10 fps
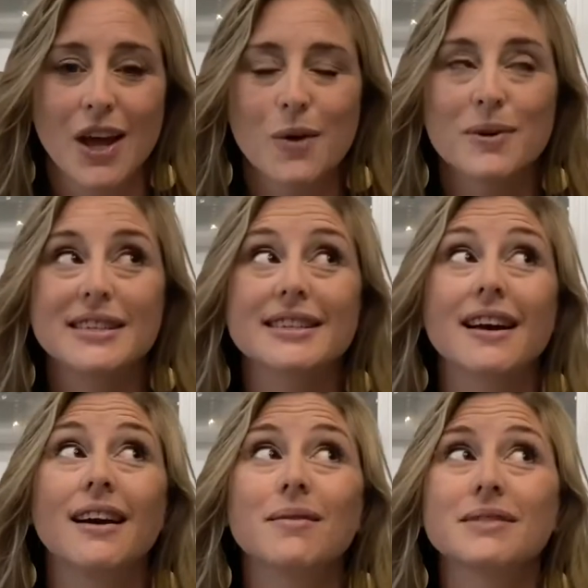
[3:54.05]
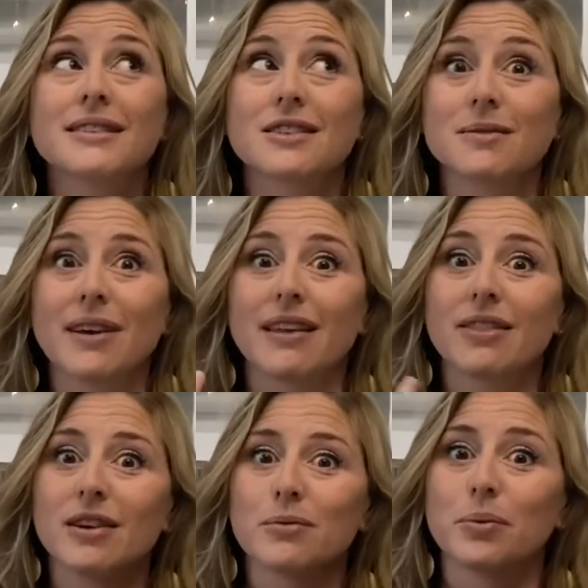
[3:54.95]
which comes to my
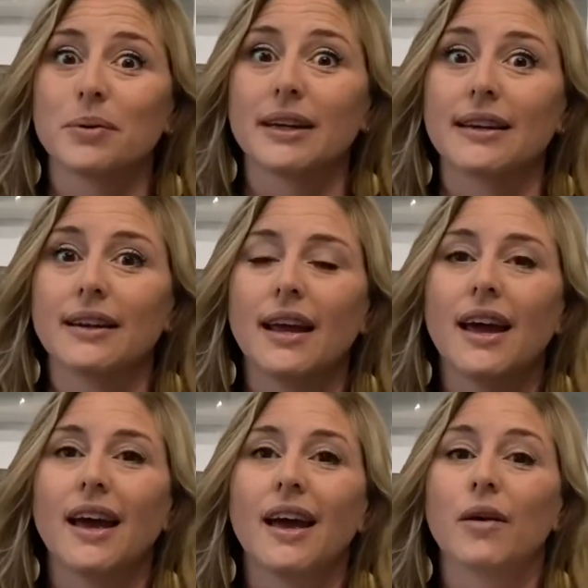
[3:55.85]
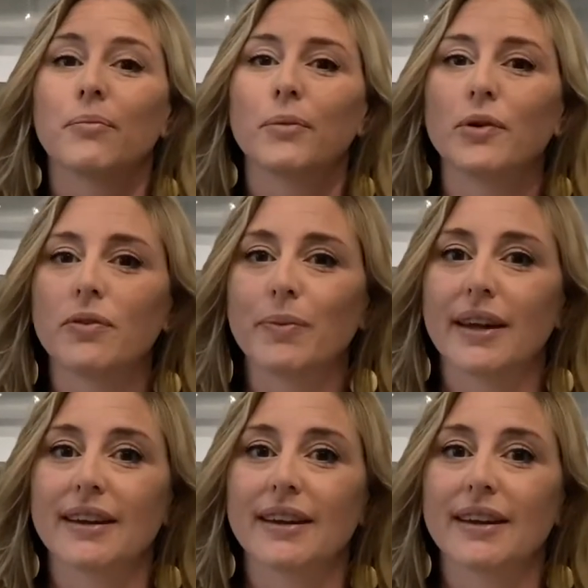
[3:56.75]
third point, movement.